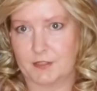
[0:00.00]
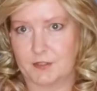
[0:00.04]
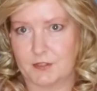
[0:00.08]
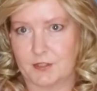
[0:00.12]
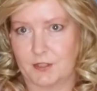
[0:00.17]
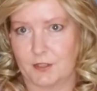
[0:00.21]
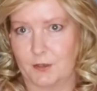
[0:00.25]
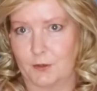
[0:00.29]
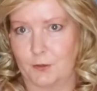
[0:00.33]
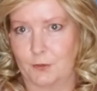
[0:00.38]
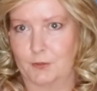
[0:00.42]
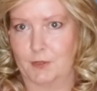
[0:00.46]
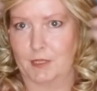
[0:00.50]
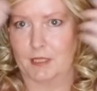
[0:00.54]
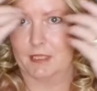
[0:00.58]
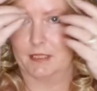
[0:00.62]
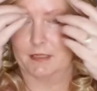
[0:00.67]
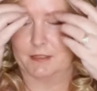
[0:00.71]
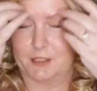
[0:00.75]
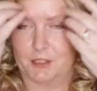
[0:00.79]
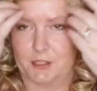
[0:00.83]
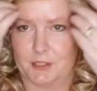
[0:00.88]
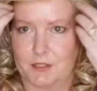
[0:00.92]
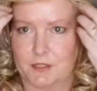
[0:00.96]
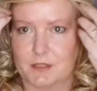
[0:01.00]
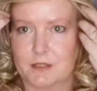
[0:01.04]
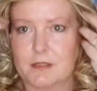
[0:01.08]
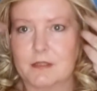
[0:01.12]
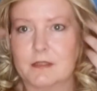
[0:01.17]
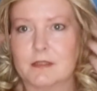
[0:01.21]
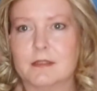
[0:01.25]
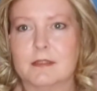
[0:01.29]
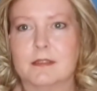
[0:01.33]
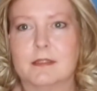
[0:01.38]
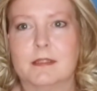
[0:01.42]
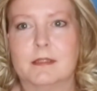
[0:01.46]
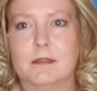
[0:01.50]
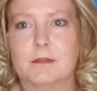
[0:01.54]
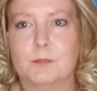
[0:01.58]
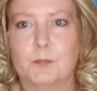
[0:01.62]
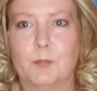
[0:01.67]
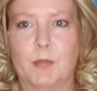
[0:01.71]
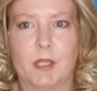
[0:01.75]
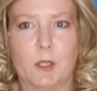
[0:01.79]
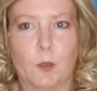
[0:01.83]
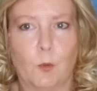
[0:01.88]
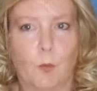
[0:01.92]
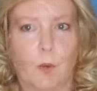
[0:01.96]
So just
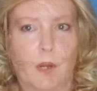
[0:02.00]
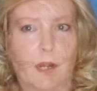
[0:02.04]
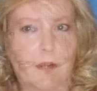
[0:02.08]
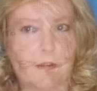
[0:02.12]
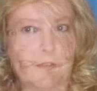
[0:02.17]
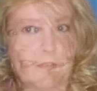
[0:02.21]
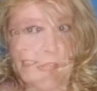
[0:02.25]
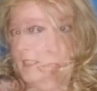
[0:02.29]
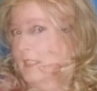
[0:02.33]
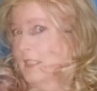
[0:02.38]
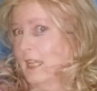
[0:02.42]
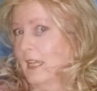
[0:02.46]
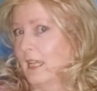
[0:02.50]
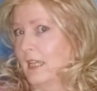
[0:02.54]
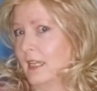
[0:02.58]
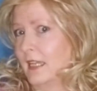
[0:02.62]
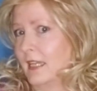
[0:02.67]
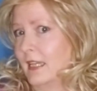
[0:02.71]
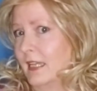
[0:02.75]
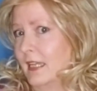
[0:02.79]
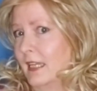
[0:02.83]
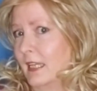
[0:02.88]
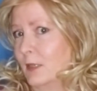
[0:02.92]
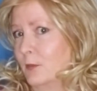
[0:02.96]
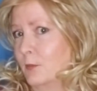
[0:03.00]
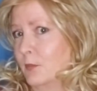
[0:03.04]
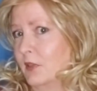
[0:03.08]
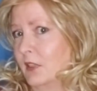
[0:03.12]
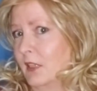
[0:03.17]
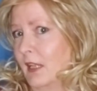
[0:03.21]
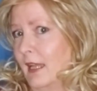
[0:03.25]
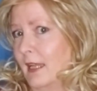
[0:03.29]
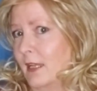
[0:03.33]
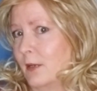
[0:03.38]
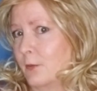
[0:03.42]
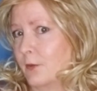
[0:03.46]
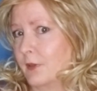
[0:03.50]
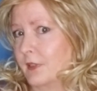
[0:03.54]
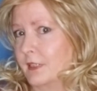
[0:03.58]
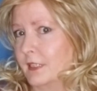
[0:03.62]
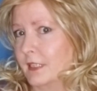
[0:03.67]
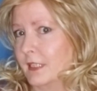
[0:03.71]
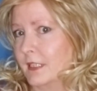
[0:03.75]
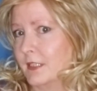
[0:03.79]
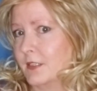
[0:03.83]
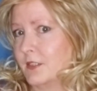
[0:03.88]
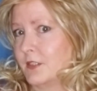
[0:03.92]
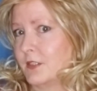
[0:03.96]
be aware of that. In playing with
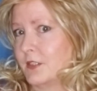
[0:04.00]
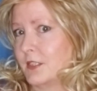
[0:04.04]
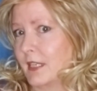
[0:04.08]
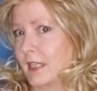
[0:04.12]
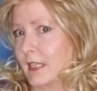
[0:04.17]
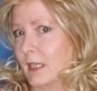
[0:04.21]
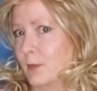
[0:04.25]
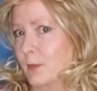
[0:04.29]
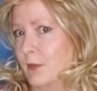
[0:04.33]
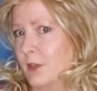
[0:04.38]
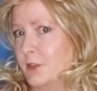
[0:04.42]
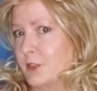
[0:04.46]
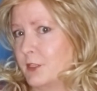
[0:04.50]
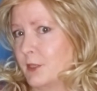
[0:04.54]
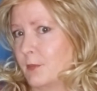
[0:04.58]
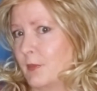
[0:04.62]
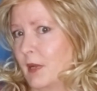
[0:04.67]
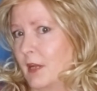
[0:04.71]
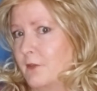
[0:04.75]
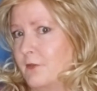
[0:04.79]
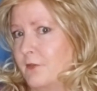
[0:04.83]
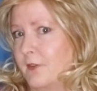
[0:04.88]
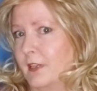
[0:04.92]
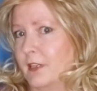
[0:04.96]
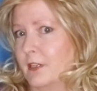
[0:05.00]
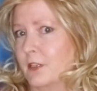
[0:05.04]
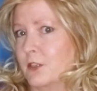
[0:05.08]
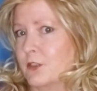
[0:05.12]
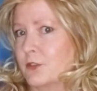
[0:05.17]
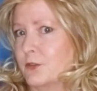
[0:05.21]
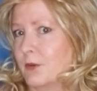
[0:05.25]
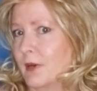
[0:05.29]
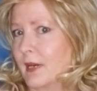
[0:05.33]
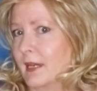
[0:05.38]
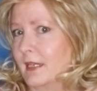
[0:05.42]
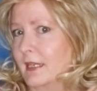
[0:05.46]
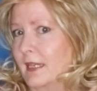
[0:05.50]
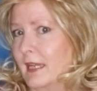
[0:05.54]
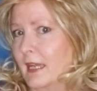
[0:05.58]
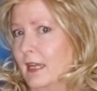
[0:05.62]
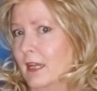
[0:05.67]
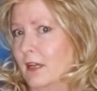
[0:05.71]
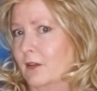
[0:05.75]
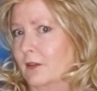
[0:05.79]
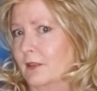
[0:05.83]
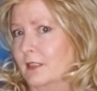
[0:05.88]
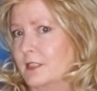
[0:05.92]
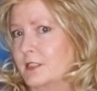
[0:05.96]
this, and I'm using my fingers right
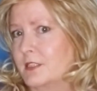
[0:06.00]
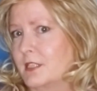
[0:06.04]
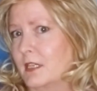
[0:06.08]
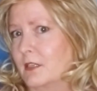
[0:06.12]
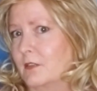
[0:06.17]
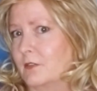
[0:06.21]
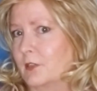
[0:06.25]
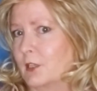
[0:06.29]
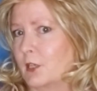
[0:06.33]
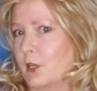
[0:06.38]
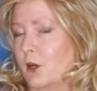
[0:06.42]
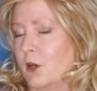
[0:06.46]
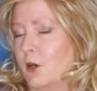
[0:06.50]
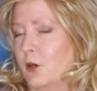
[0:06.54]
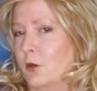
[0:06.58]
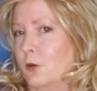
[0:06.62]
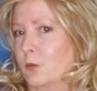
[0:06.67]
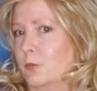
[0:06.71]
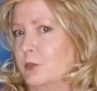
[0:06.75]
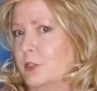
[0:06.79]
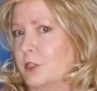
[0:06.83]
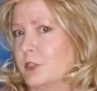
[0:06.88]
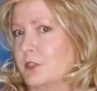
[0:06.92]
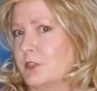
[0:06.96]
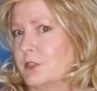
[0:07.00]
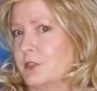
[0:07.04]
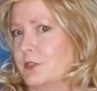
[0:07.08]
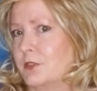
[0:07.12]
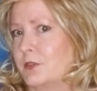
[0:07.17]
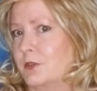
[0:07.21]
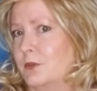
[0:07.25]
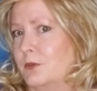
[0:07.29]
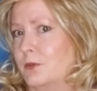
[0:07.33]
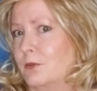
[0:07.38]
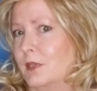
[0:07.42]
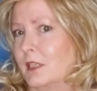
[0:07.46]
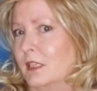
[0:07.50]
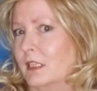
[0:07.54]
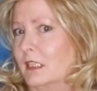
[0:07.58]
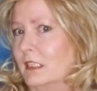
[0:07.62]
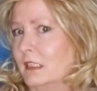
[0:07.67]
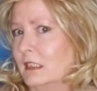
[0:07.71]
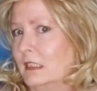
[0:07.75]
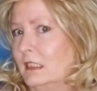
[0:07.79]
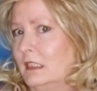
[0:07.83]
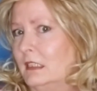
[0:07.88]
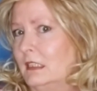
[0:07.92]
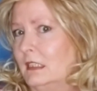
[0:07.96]
now instead of a comb just to,
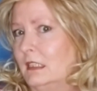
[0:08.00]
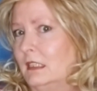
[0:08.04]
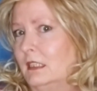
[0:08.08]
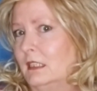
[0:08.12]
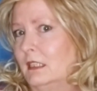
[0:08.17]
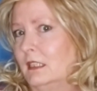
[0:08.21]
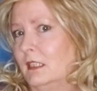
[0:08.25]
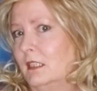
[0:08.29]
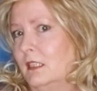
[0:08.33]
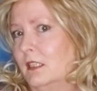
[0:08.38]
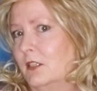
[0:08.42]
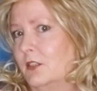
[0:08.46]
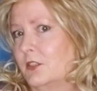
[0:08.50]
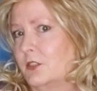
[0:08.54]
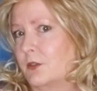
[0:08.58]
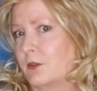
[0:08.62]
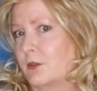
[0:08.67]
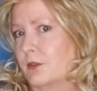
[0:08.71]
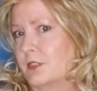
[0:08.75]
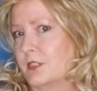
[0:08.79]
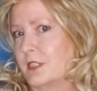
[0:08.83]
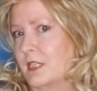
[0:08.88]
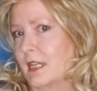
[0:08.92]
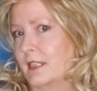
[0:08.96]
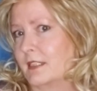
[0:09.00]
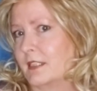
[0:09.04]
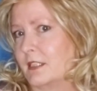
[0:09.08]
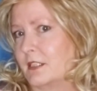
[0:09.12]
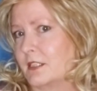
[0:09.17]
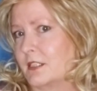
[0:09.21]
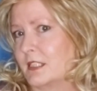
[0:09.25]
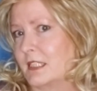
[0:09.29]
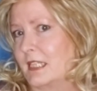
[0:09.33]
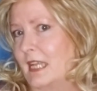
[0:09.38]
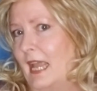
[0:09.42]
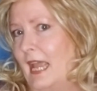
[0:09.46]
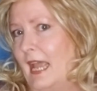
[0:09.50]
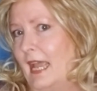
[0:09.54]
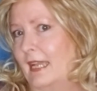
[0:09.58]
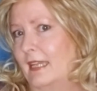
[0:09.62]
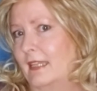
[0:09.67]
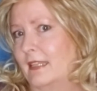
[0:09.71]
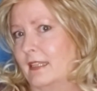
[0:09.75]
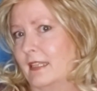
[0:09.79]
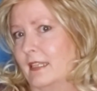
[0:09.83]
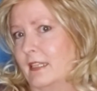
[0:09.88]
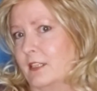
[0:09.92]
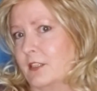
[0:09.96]
so as not to snag
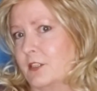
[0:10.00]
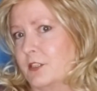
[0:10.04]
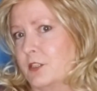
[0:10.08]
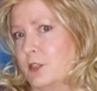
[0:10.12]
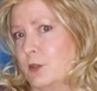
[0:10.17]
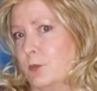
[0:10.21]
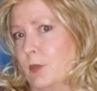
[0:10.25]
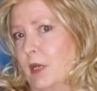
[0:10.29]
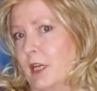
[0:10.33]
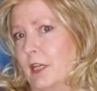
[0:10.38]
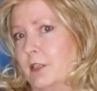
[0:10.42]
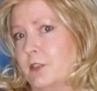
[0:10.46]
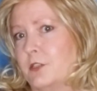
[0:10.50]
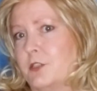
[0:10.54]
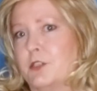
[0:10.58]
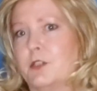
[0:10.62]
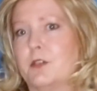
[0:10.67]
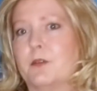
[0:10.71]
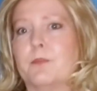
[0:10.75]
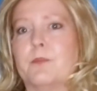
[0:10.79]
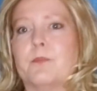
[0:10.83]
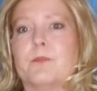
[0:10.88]
things too much.